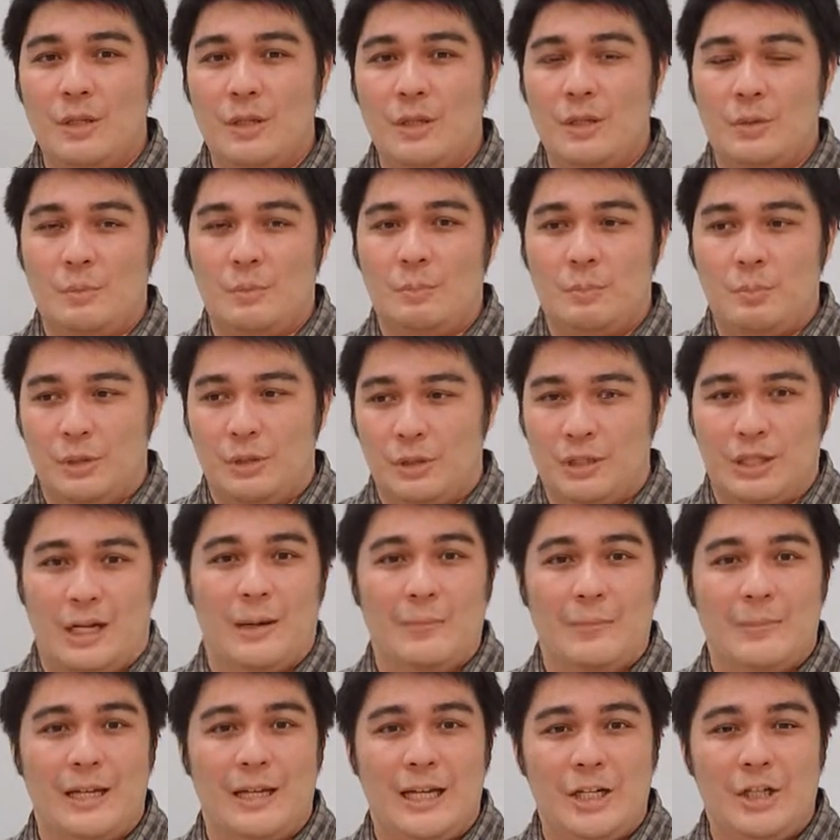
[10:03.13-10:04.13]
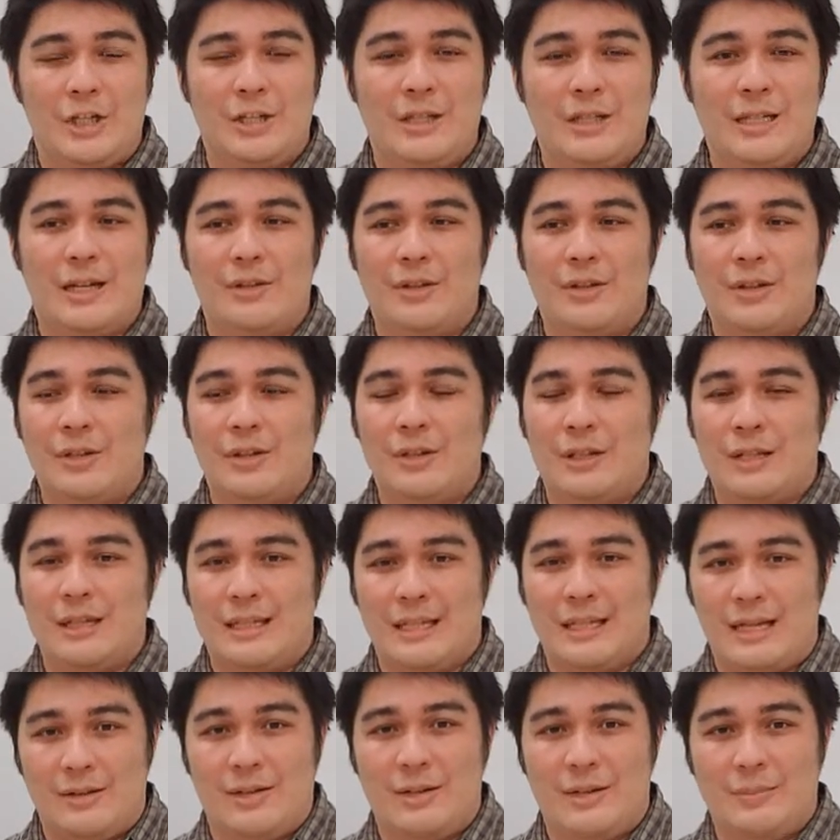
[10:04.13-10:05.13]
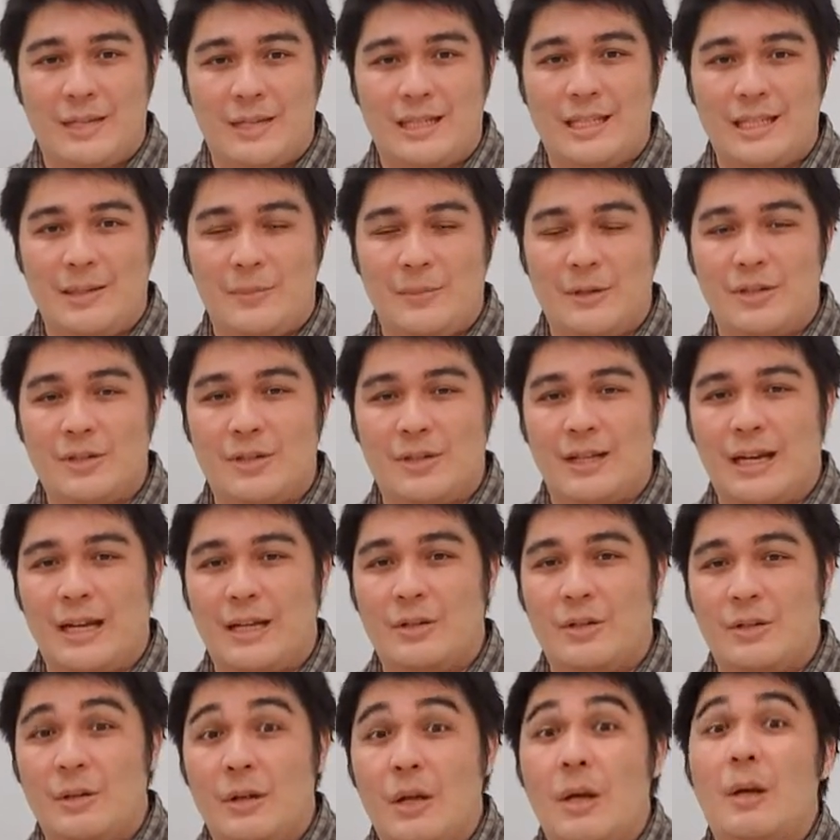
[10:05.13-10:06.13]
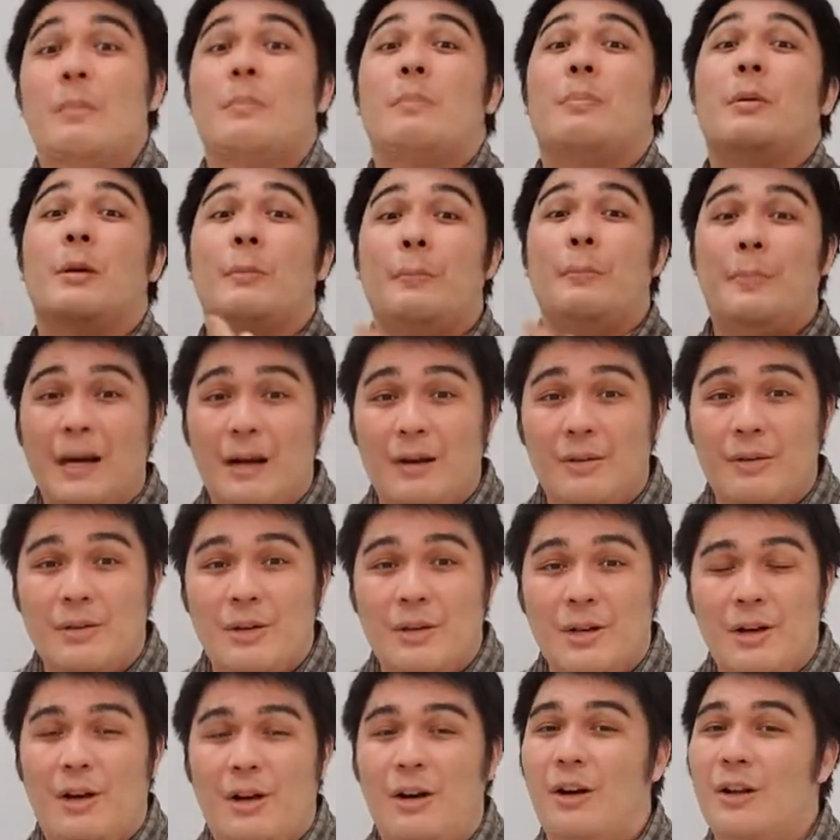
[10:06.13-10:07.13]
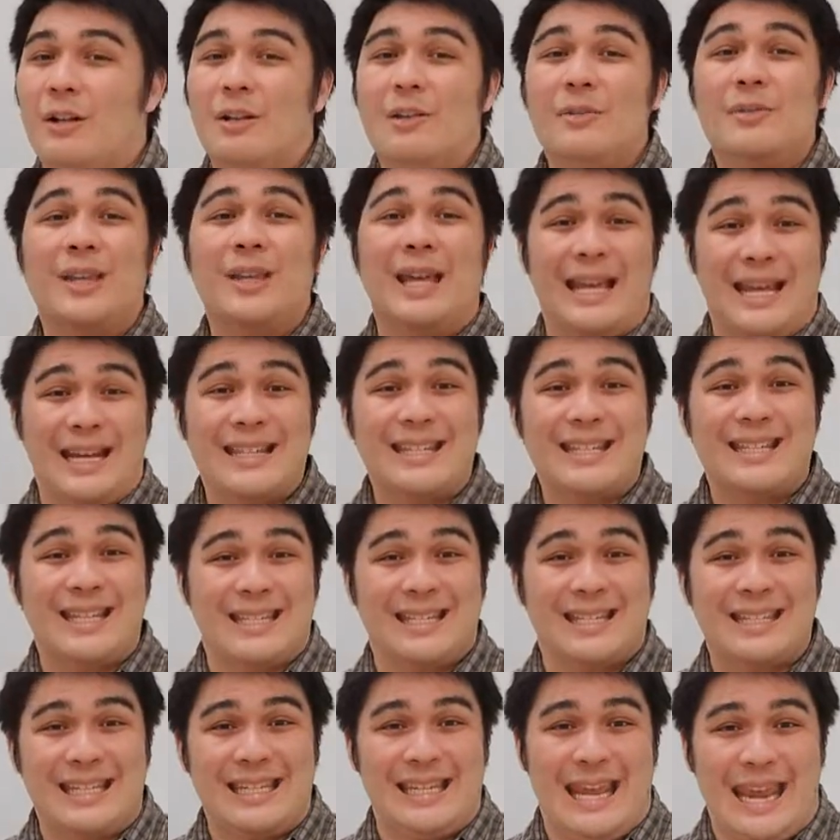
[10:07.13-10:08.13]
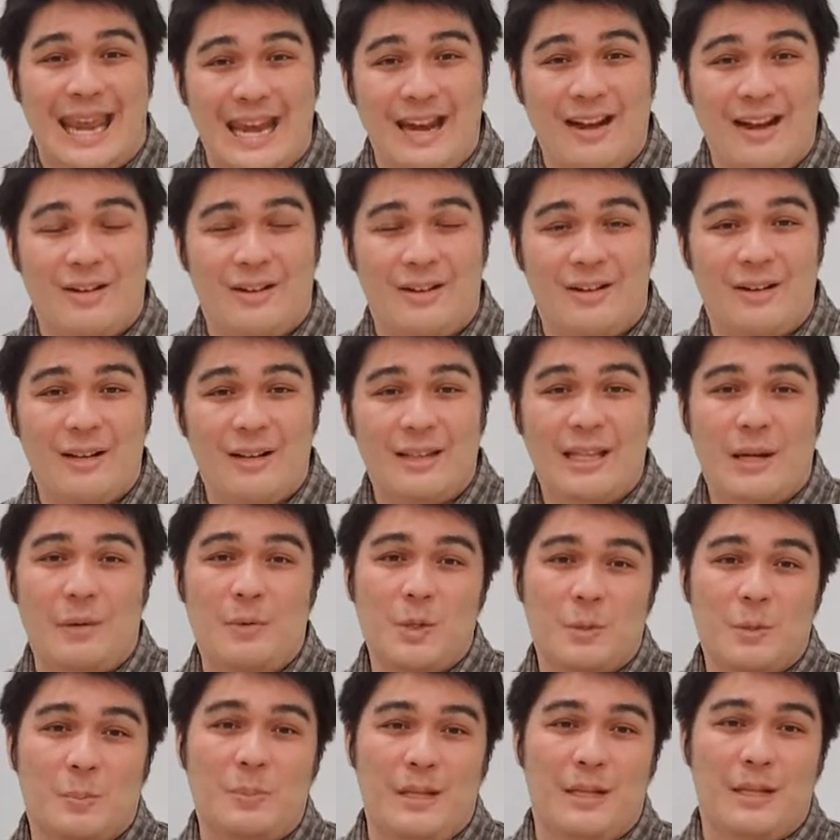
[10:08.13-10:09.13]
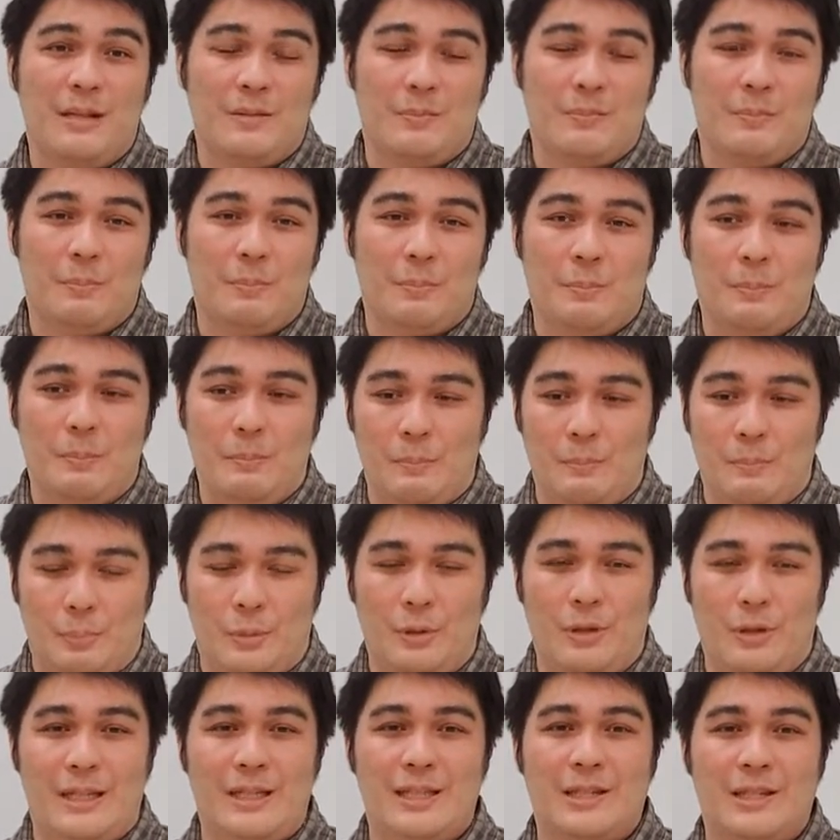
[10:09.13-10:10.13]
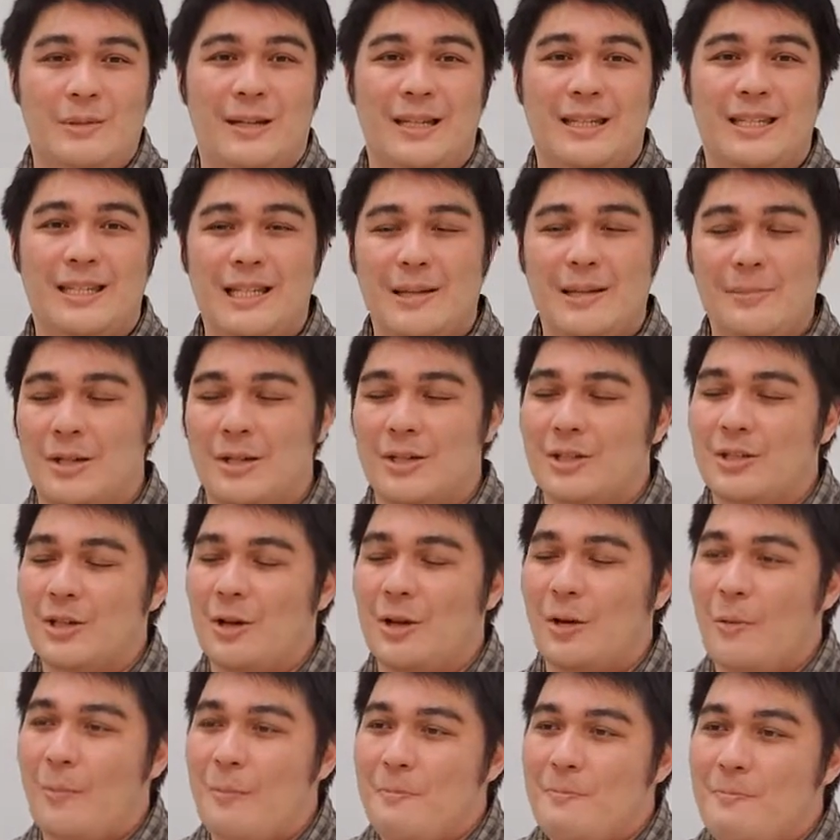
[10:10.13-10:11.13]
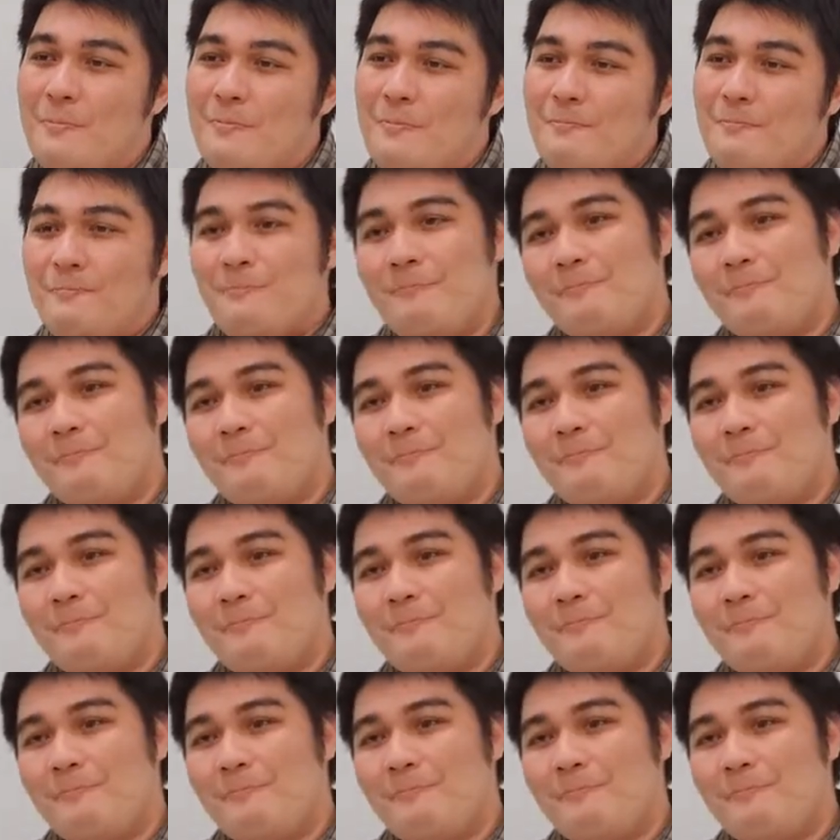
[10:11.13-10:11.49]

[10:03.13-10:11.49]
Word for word: you know, put carbonation down there down in my stomach so that I could burp out all of the excess air that was being put into my stomach. So,